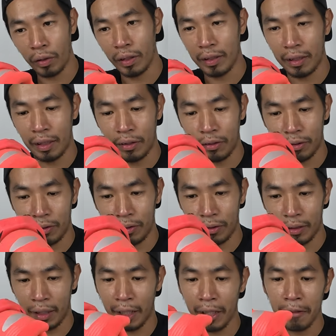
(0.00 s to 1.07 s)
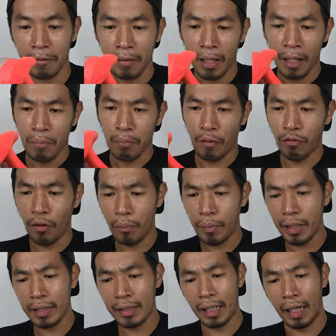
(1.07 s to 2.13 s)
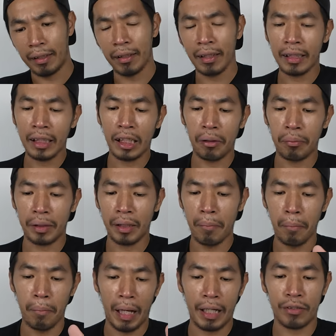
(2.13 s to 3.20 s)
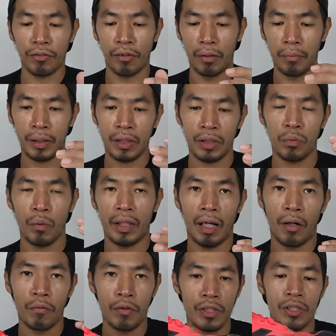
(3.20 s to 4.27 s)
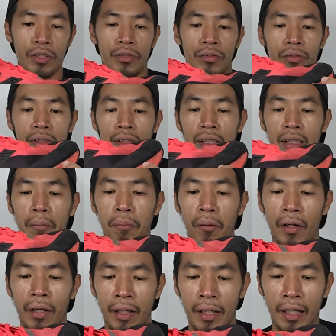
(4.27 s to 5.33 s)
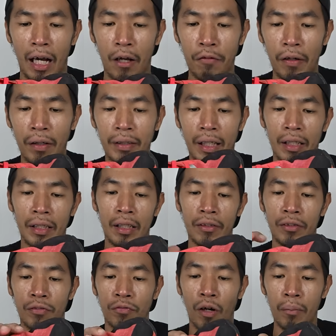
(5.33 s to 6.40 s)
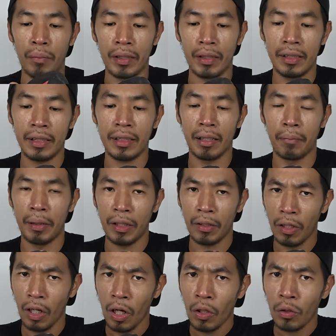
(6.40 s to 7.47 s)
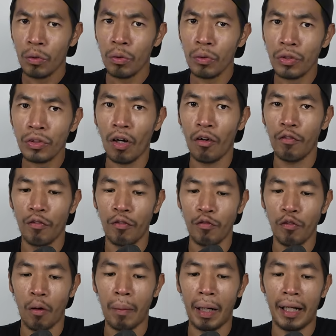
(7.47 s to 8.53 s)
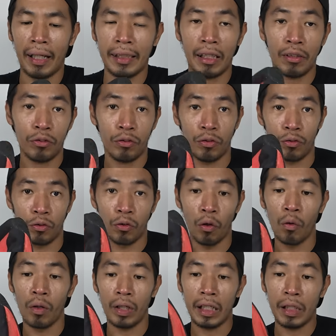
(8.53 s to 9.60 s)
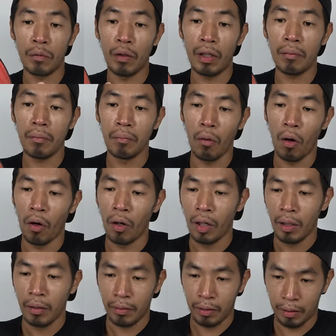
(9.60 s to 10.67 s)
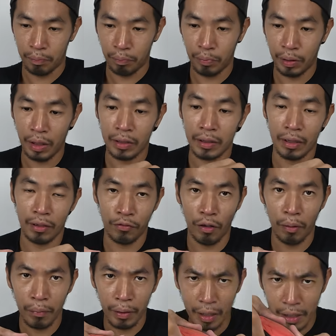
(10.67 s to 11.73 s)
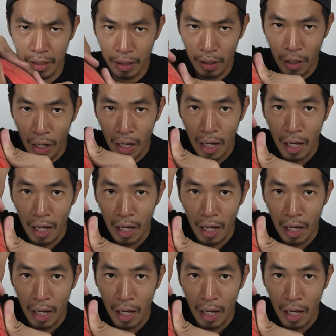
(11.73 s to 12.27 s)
distance using it, but for me it's like 30 kilometer max for it, because when I reach to a certain point, I found that the form is just a bit too soft for my liking to go even more, because the foam is